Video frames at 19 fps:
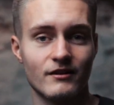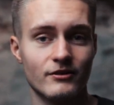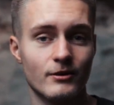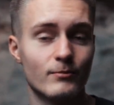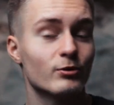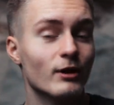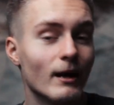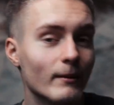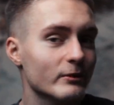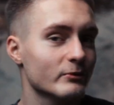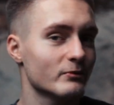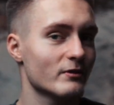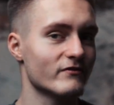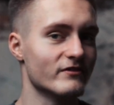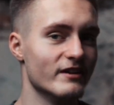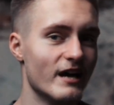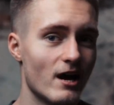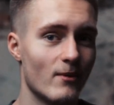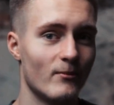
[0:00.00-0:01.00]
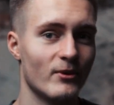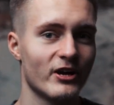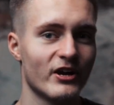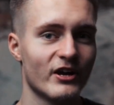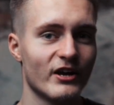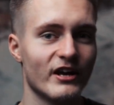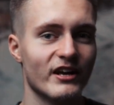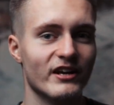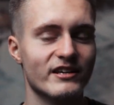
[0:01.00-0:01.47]
The problem with them
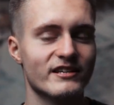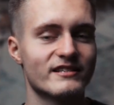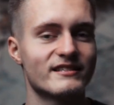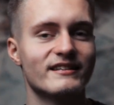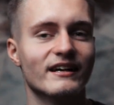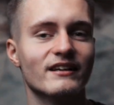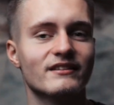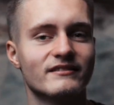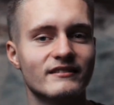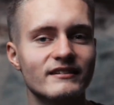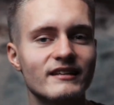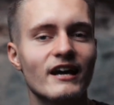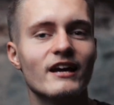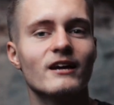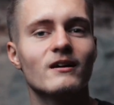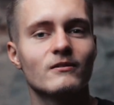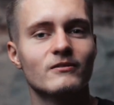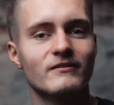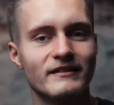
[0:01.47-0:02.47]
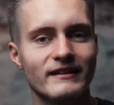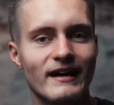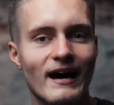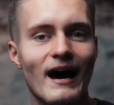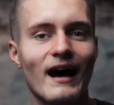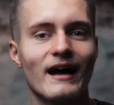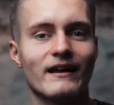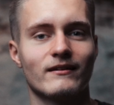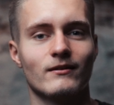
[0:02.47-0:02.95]
is that they are
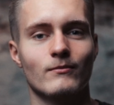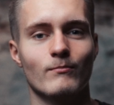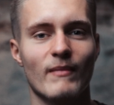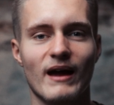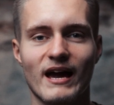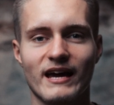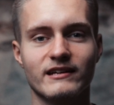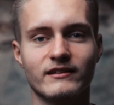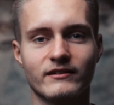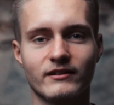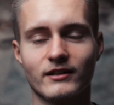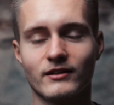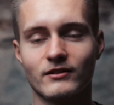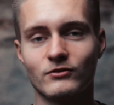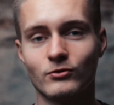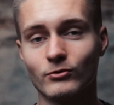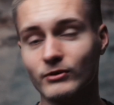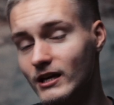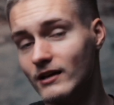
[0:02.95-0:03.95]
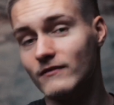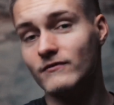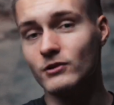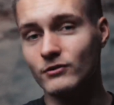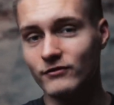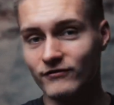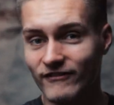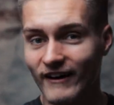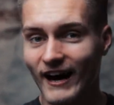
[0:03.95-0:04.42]
not made to give
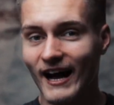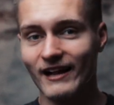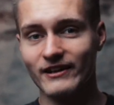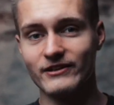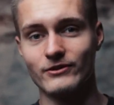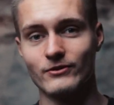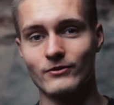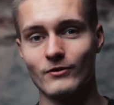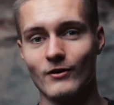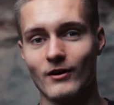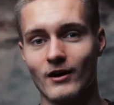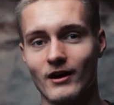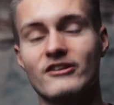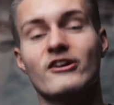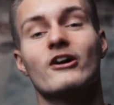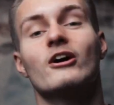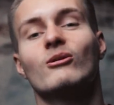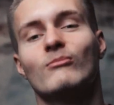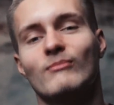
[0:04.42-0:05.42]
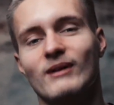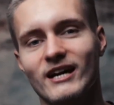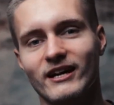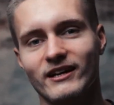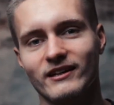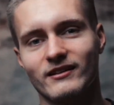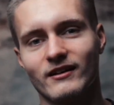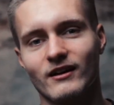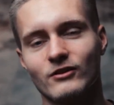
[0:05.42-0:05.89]
you value, they are
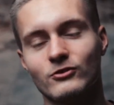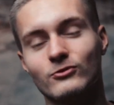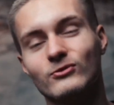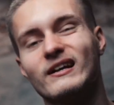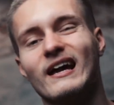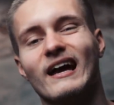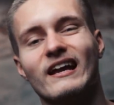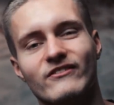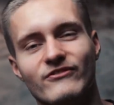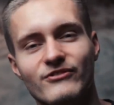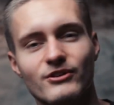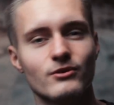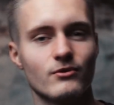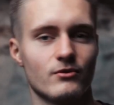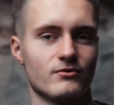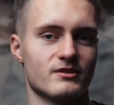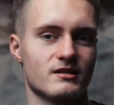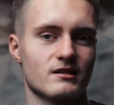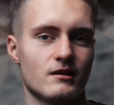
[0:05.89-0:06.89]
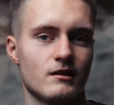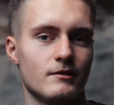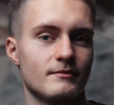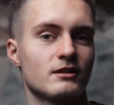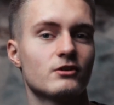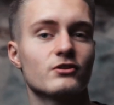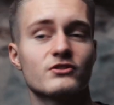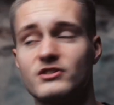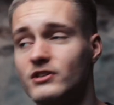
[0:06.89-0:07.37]
made to get views.
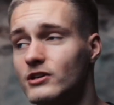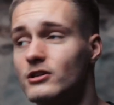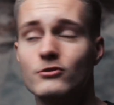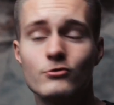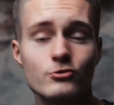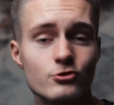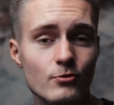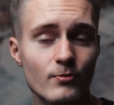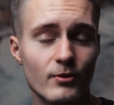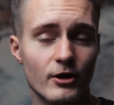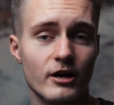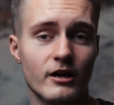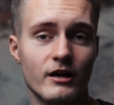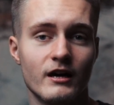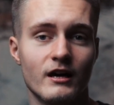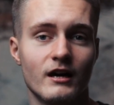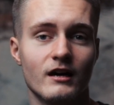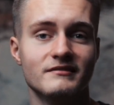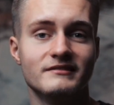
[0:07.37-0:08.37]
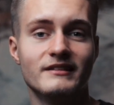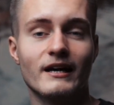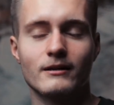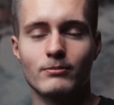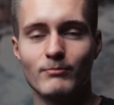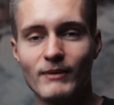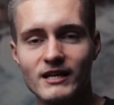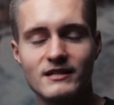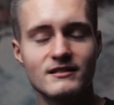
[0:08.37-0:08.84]
Because the YouTuber
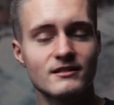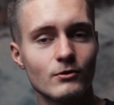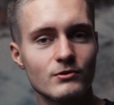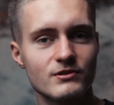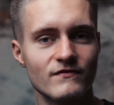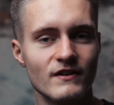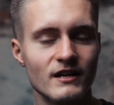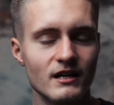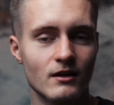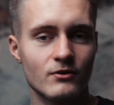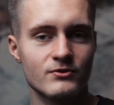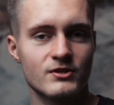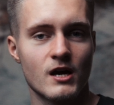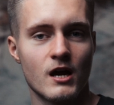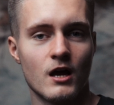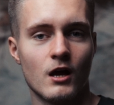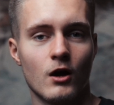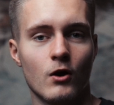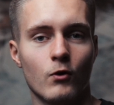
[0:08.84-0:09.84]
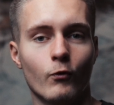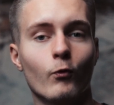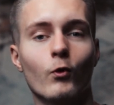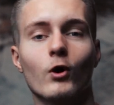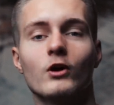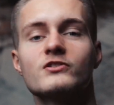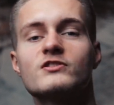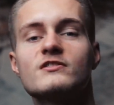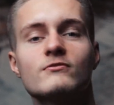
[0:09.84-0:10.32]
that makes those videos
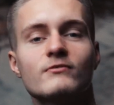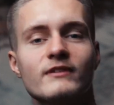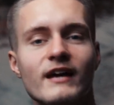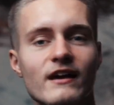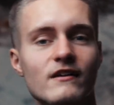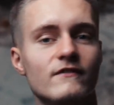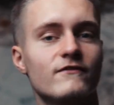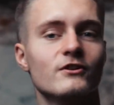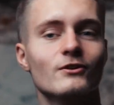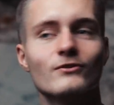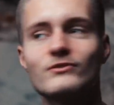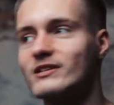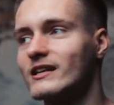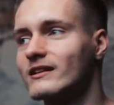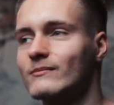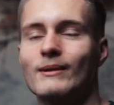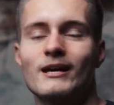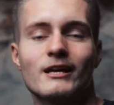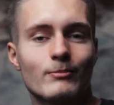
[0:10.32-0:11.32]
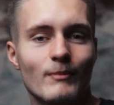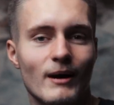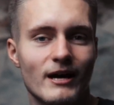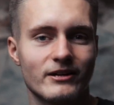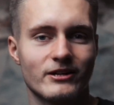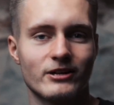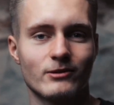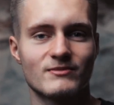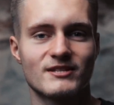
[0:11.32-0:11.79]
wants to get views and make
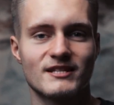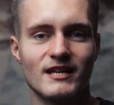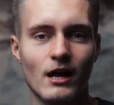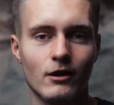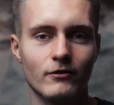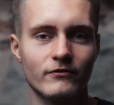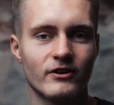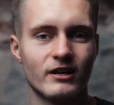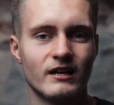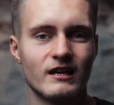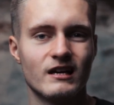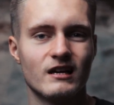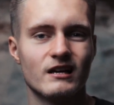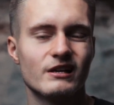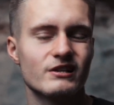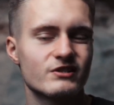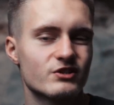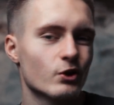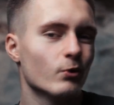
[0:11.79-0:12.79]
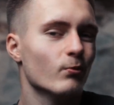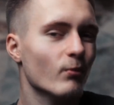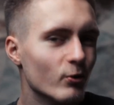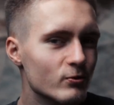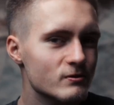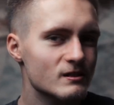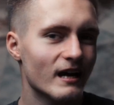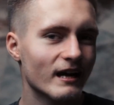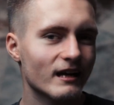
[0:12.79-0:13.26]
money himself, so
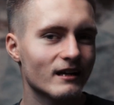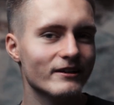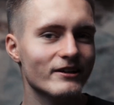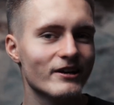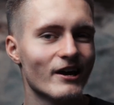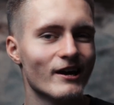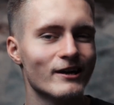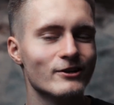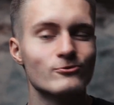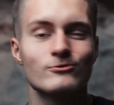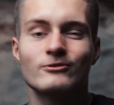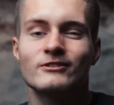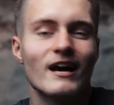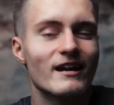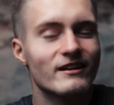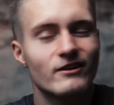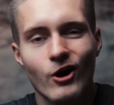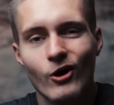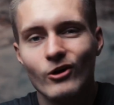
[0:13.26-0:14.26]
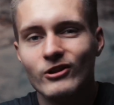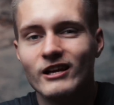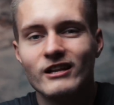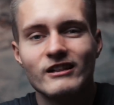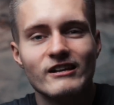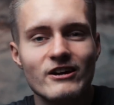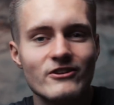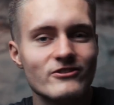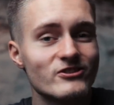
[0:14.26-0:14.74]
most likely you're not gonna
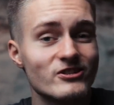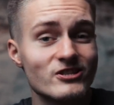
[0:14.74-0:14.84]
learn